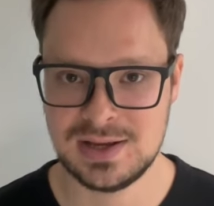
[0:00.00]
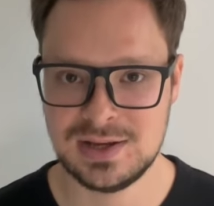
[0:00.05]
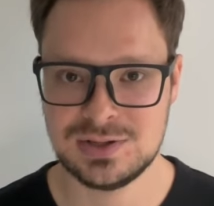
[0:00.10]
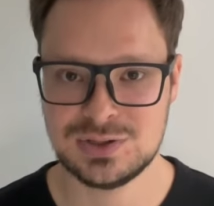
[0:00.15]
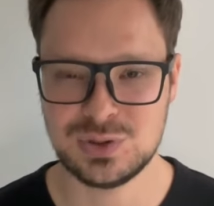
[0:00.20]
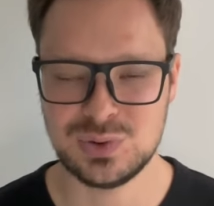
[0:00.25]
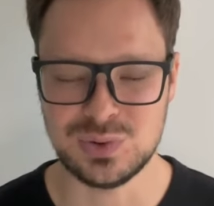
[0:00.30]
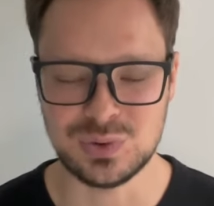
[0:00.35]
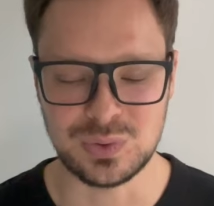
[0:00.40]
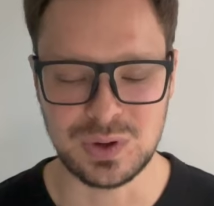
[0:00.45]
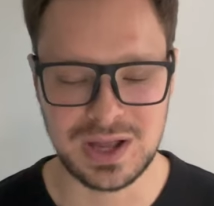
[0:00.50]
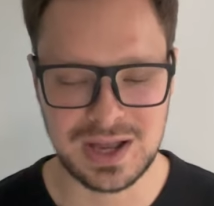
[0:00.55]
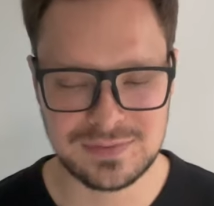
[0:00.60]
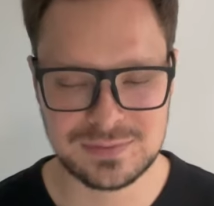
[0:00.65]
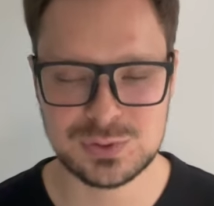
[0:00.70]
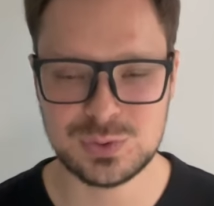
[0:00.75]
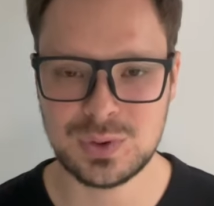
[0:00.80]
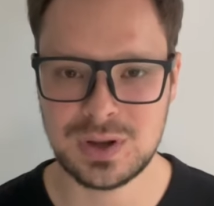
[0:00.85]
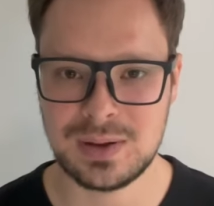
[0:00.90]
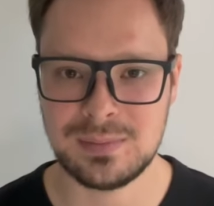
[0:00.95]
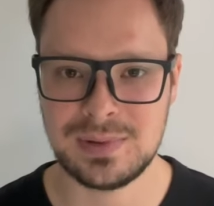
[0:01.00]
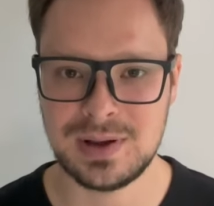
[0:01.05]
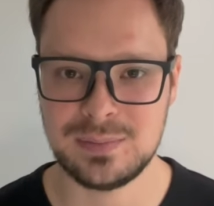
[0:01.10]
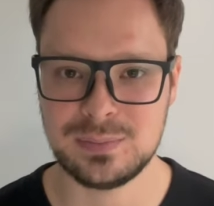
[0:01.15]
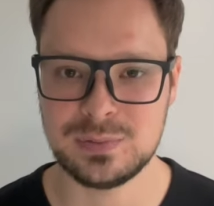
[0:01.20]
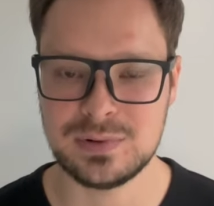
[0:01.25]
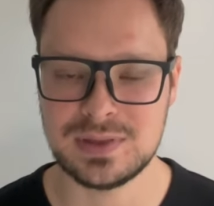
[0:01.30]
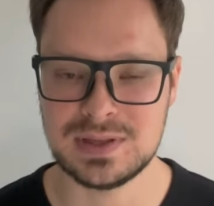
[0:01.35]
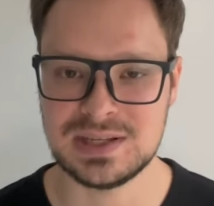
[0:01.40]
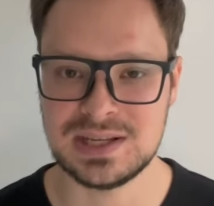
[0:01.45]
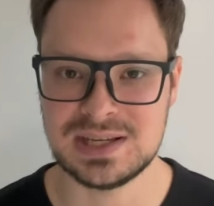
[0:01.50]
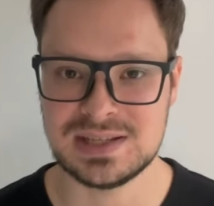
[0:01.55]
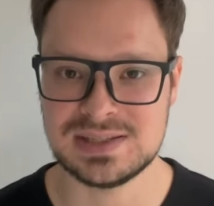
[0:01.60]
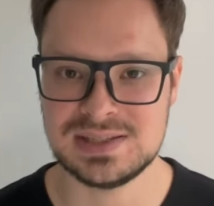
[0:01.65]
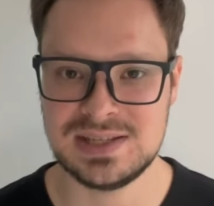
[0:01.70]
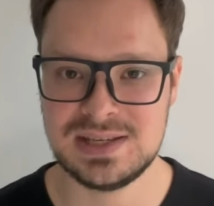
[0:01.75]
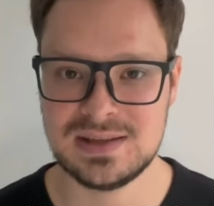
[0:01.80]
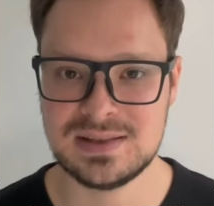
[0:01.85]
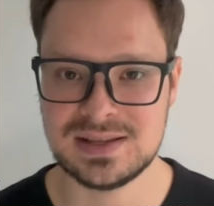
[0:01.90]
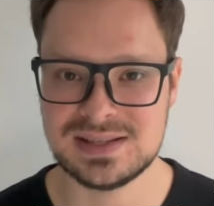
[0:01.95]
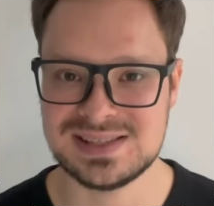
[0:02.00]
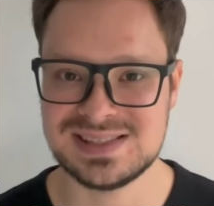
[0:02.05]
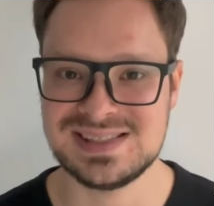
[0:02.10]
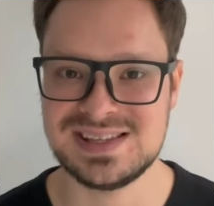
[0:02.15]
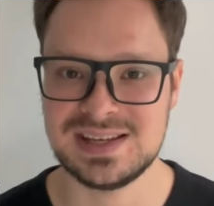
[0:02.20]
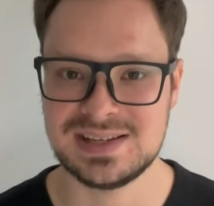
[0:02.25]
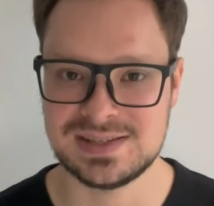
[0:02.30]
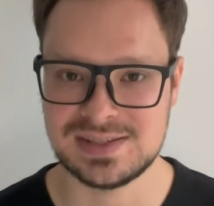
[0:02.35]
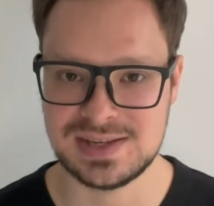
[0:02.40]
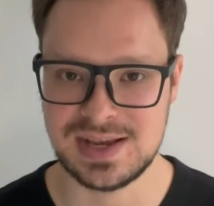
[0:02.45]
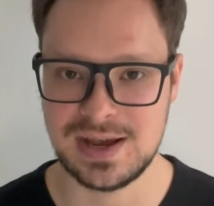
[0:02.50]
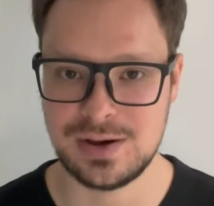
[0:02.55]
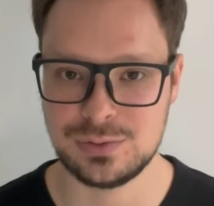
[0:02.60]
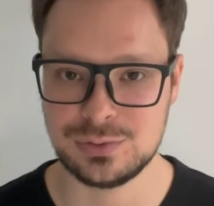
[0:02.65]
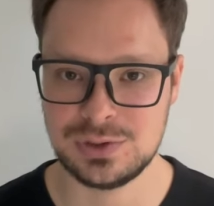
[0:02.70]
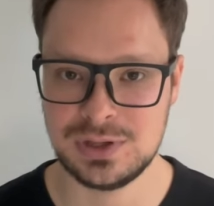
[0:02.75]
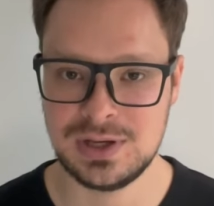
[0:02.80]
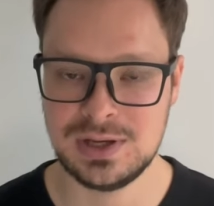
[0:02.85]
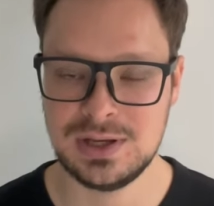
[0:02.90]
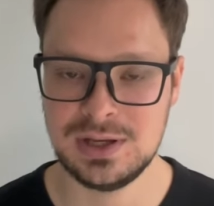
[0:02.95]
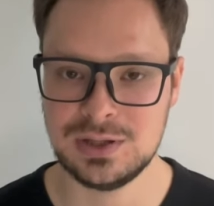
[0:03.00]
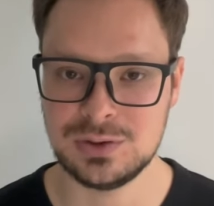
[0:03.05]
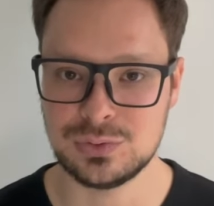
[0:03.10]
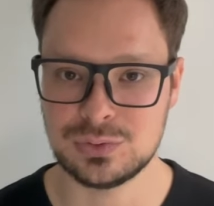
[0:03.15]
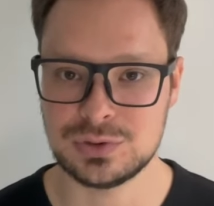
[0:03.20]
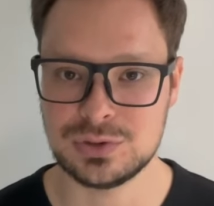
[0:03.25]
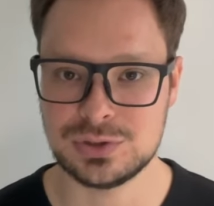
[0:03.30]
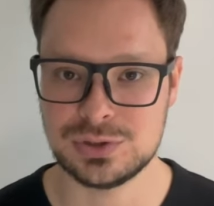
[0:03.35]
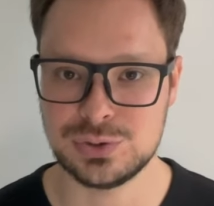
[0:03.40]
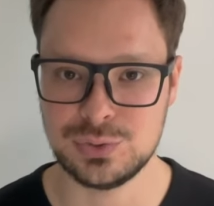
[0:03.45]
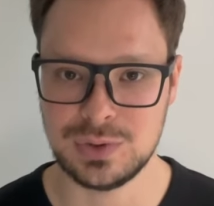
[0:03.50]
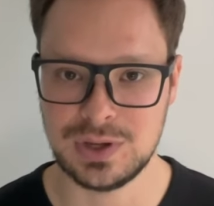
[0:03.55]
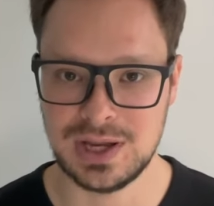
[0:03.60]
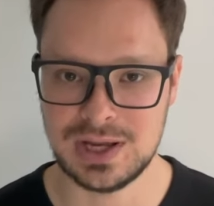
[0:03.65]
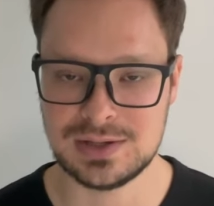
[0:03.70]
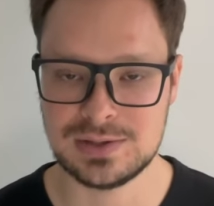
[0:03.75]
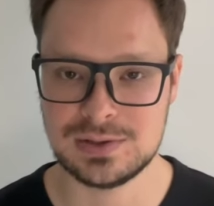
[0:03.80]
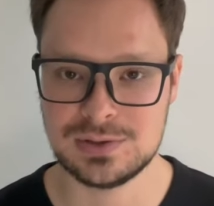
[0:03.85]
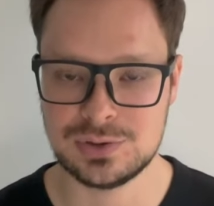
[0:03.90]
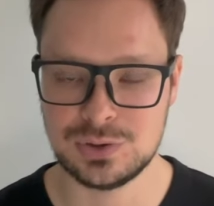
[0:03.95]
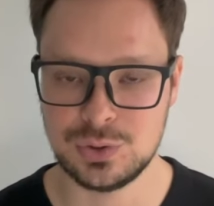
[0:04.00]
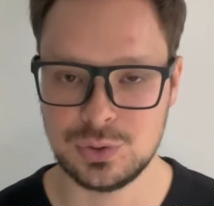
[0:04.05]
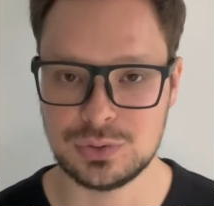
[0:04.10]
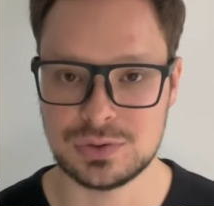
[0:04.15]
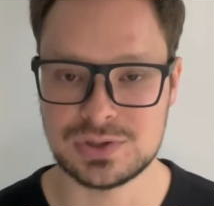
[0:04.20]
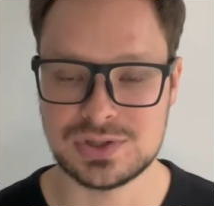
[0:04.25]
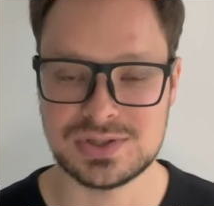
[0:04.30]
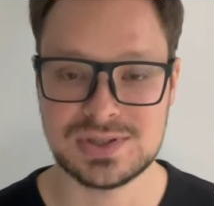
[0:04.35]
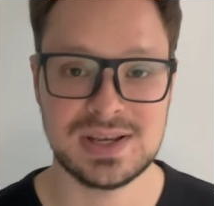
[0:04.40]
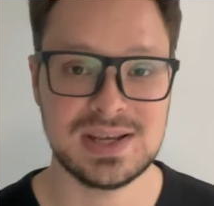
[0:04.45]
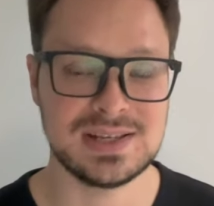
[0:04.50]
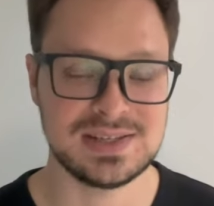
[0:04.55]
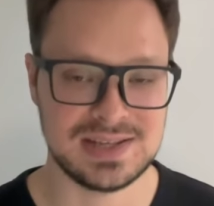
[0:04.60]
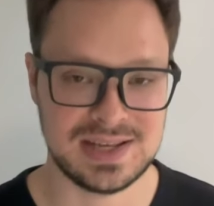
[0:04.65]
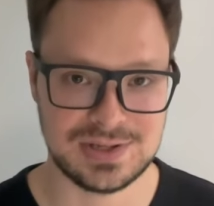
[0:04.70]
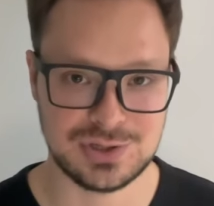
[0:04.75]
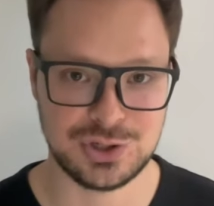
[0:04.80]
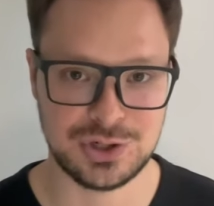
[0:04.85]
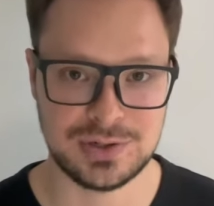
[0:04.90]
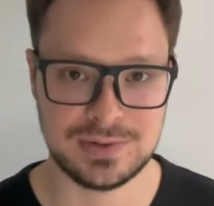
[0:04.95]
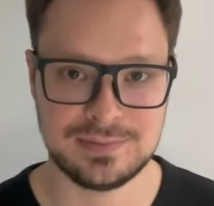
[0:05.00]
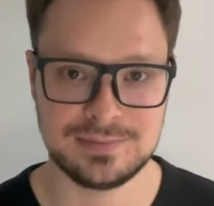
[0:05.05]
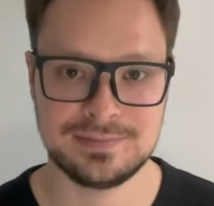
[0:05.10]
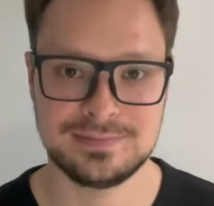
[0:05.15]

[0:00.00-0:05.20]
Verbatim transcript: So you have to come up with an idea that stands out in order to get donors' attention.